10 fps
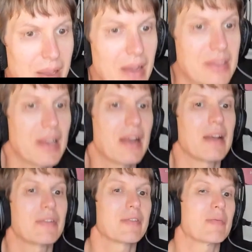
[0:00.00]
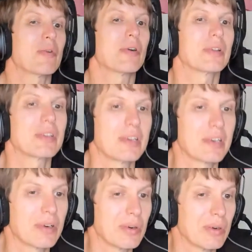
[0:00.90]
Yes, I think a point
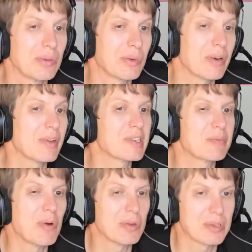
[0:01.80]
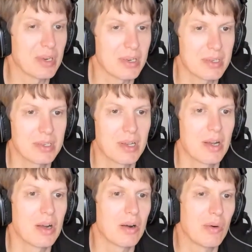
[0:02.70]
here on whatever it's Postgres
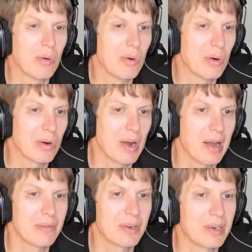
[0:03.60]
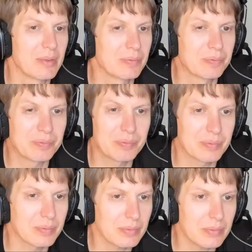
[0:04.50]
or other
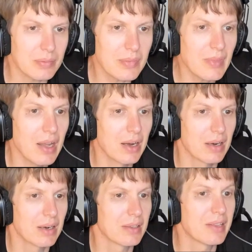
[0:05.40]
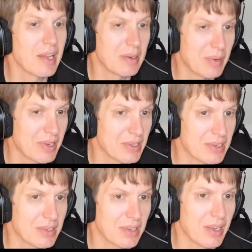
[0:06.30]
uh,
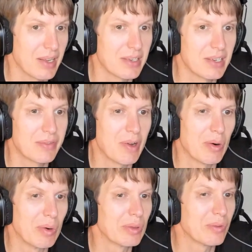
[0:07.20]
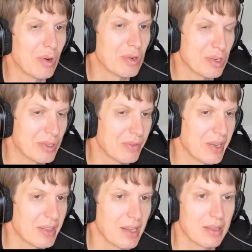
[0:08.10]
databases, indeed, the old version
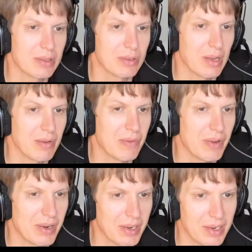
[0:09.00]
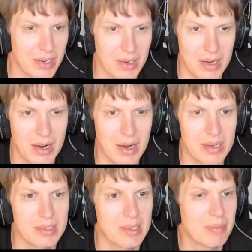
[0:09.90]
they tend to have a very
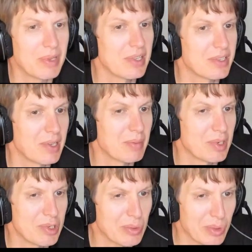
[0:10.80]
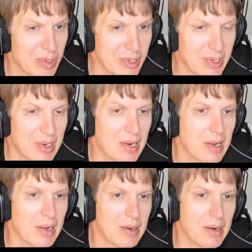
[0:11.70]
high stability and maturity,
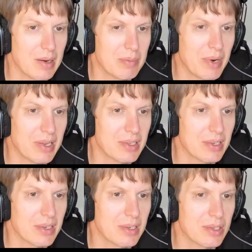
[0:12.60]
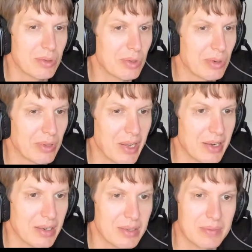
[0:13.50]
uh, but uh, sooner or
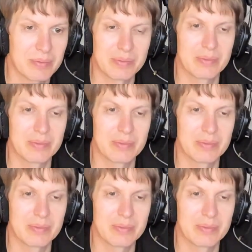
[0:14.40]
later